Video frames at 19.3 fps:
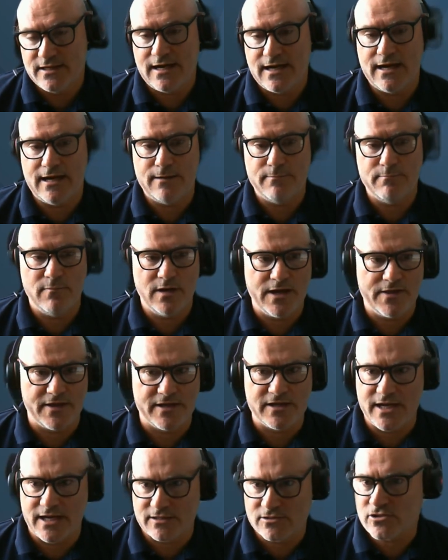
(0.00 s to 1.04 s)
I
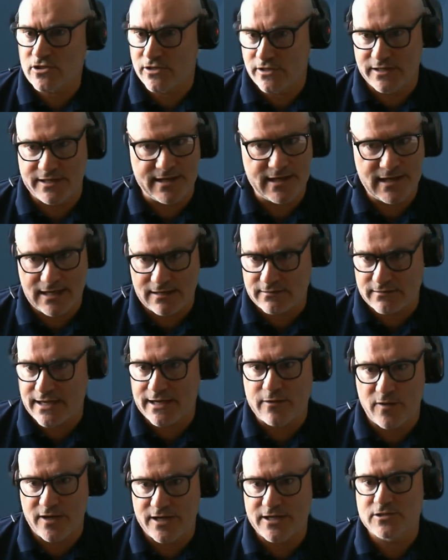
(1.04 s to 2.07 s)
think, yeah, certainly cloud
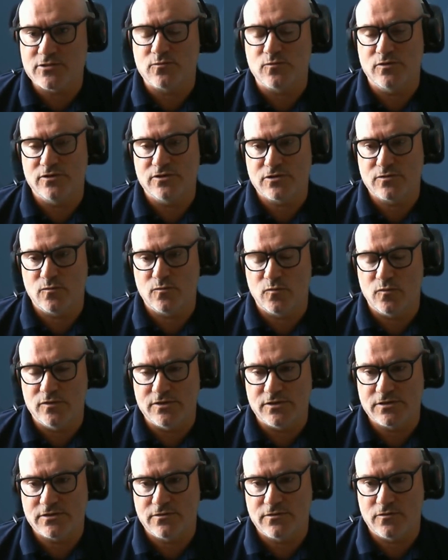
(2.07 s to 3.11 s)
gateways
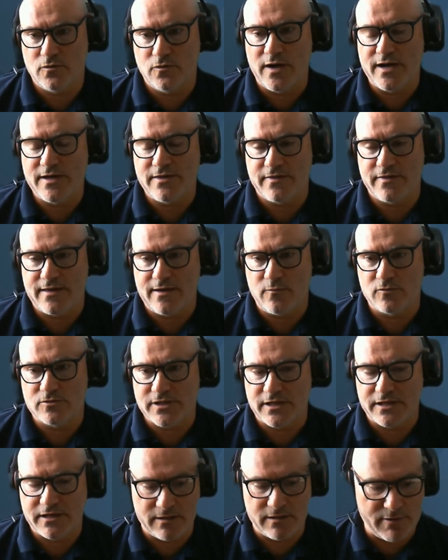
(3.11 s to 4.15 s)
was the way that was
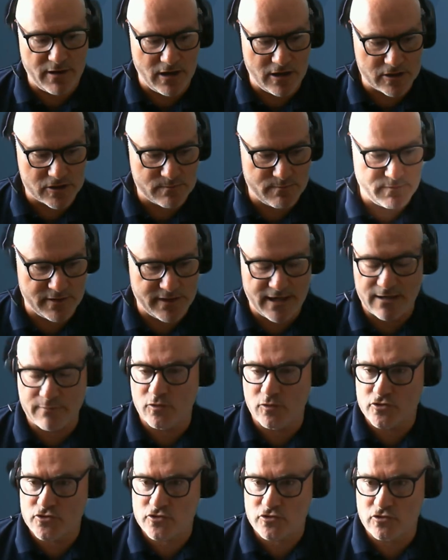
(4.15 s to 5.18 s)
done in the past, but yeah, I'm
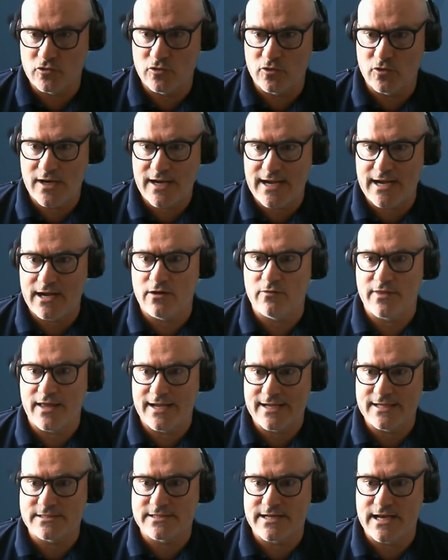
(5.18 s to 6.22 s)
not sure how
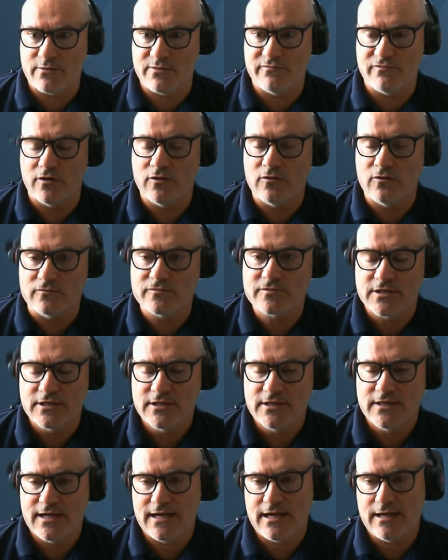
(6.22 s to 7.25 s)
that is now evolved,
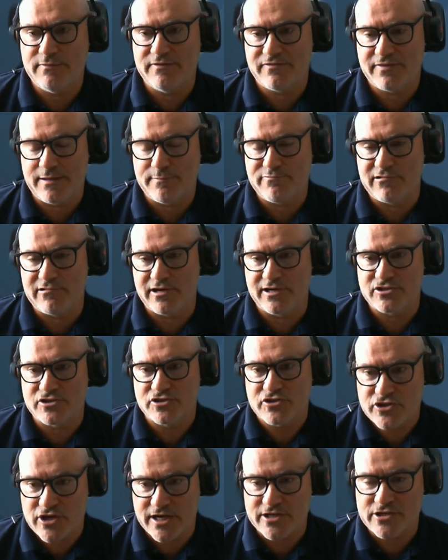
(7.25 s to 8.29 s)
if that product has
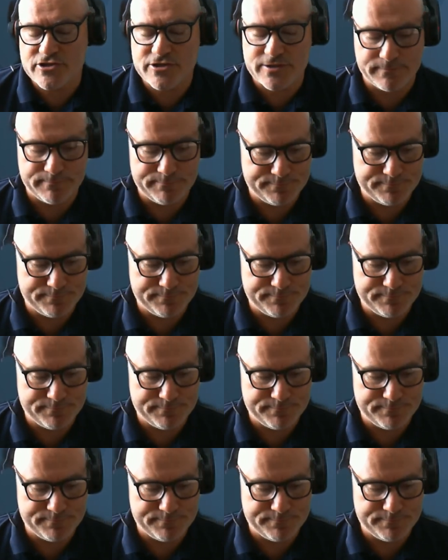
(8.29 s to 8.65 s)
changed.